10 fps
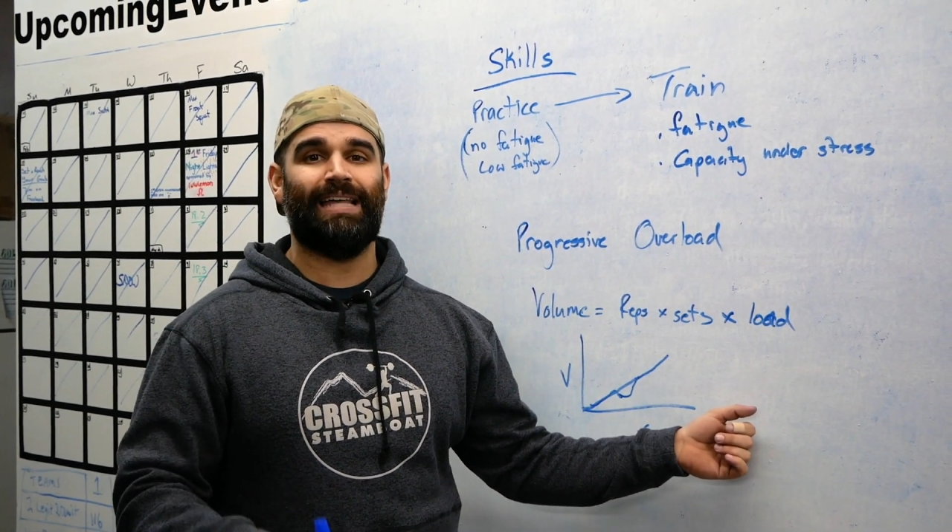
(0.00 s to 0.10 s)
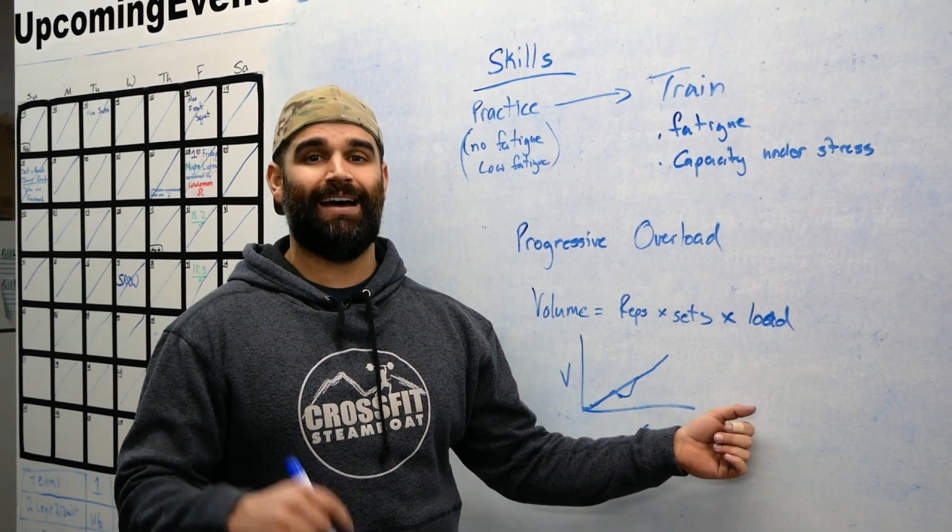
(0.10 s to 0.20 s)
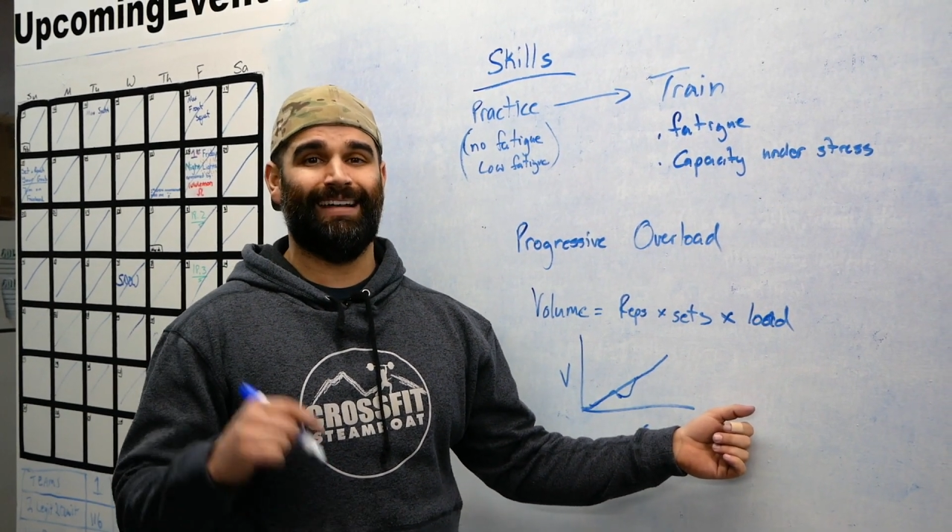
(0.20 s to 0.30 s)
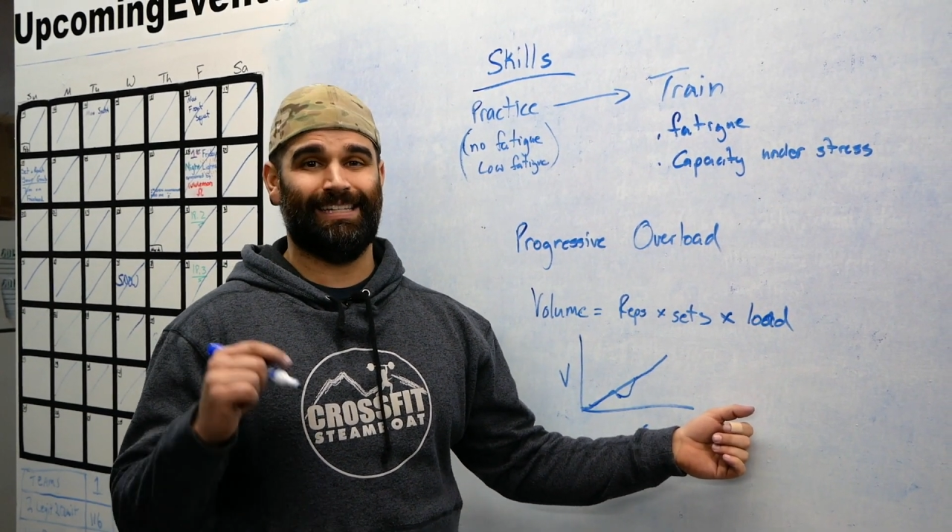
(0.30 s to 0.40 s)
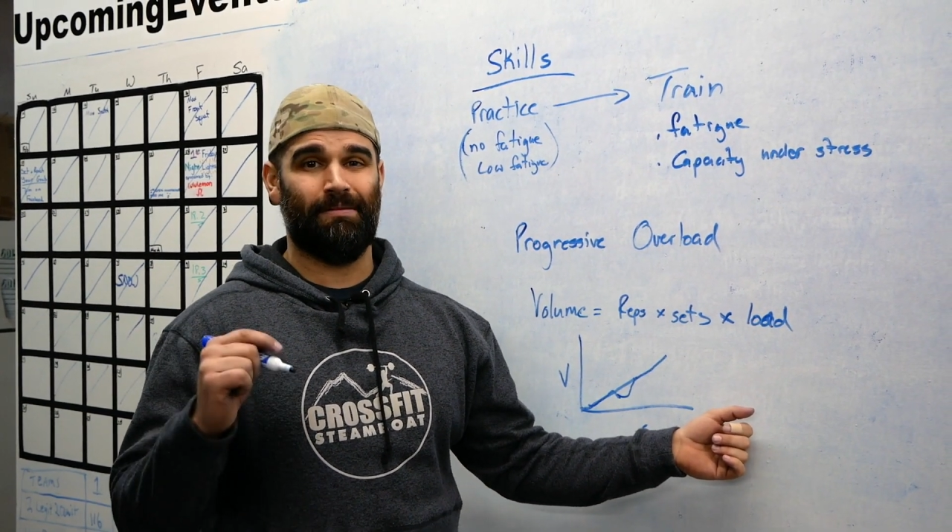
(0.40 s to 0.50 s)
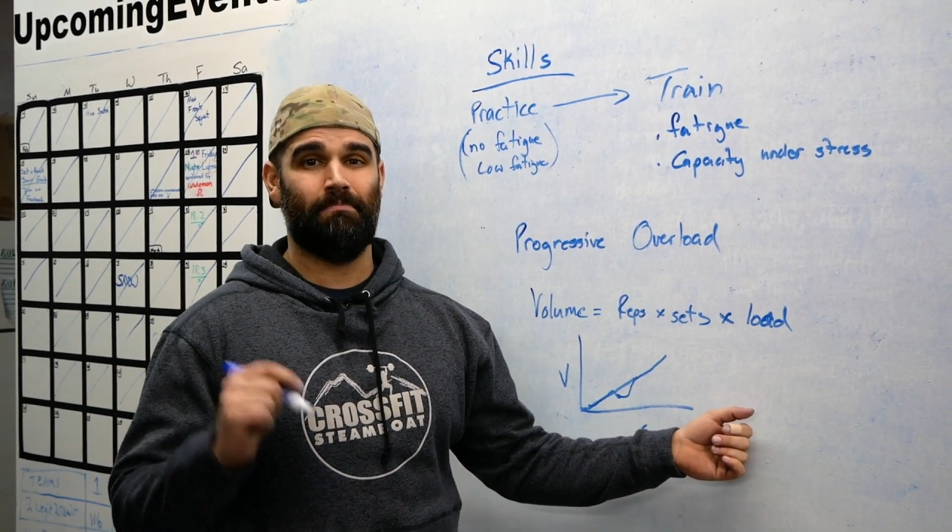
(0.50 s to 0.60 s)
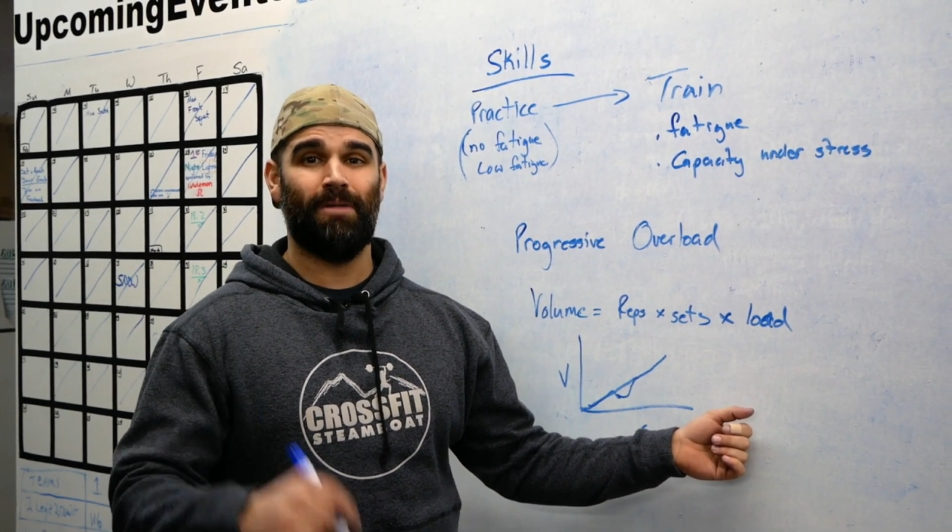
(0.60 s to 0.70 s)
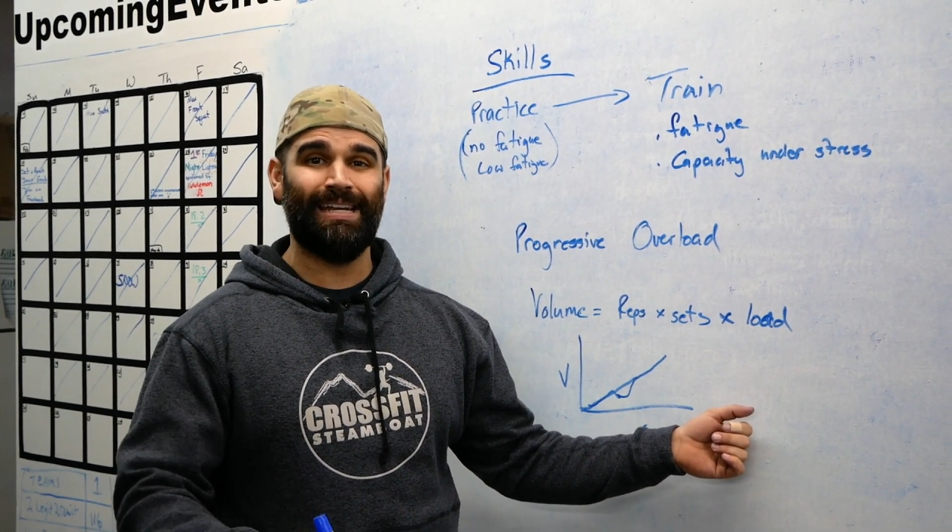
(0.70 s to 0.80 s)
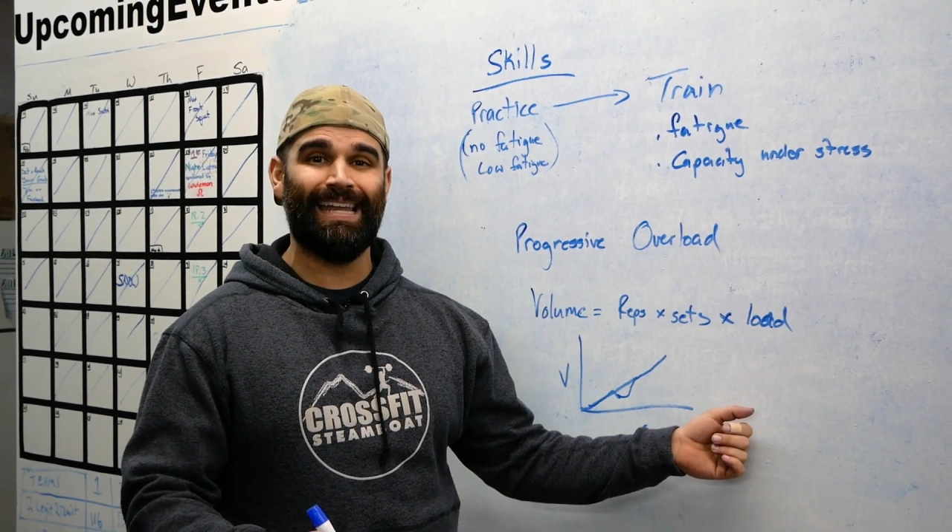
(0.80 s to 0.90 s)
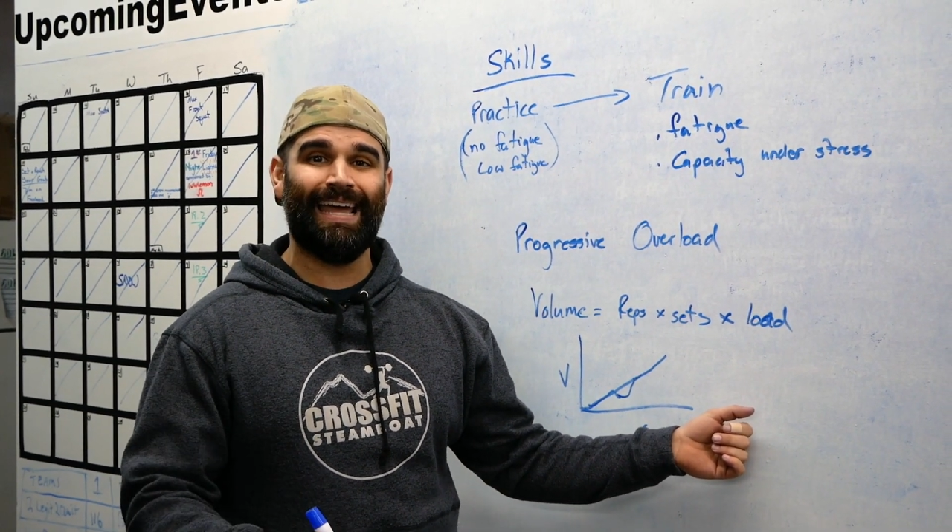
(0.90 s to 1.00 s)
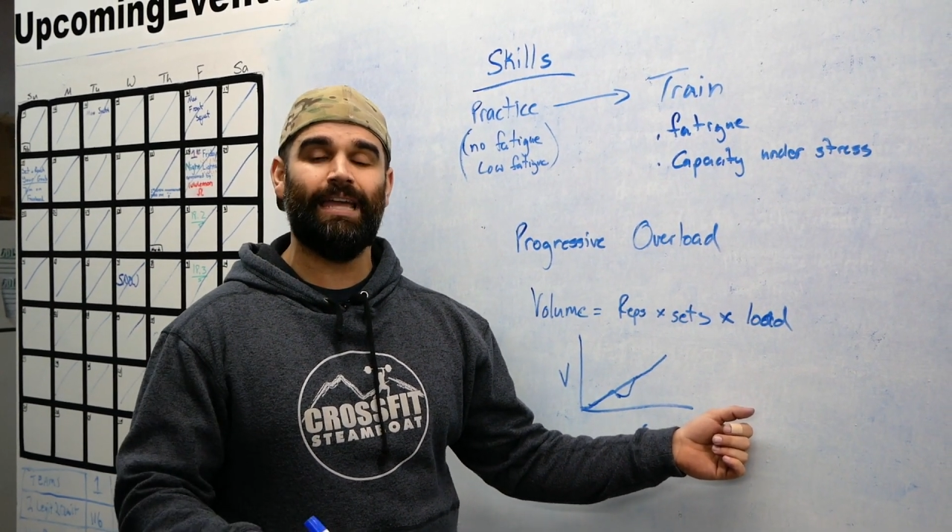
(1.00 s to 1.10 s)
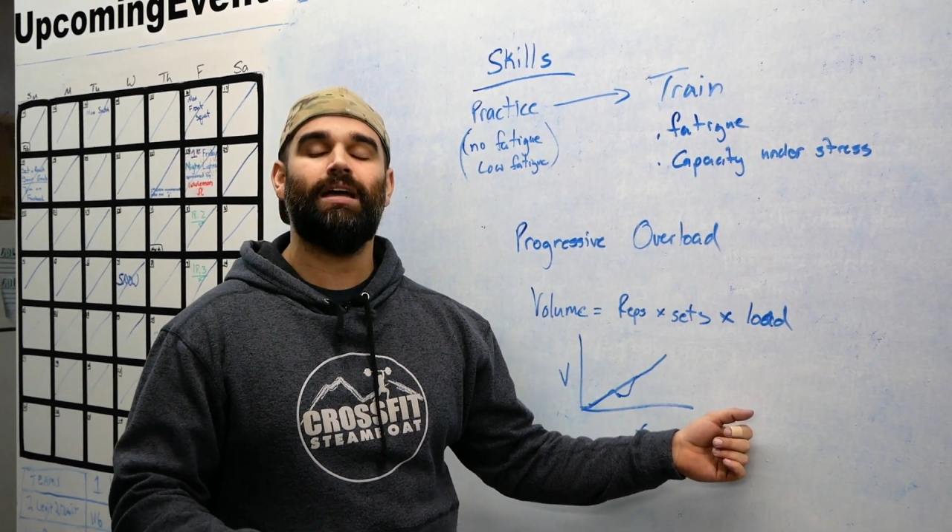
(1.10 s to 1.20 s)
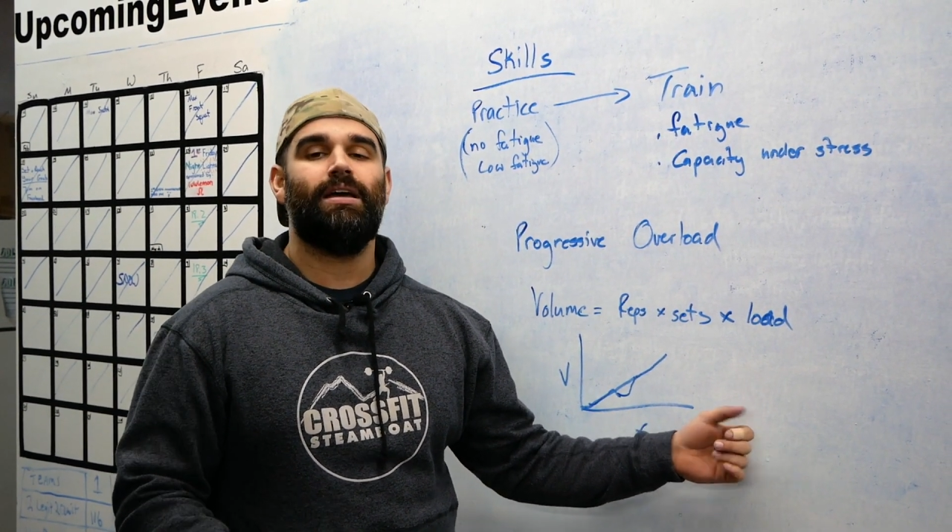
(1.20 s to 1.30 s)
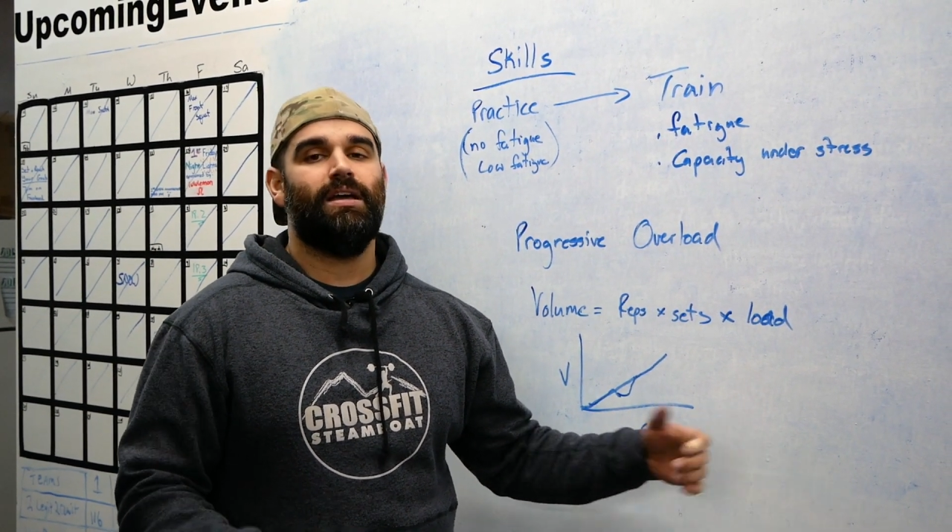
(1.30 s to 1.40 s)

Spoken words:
out, it's on Monday.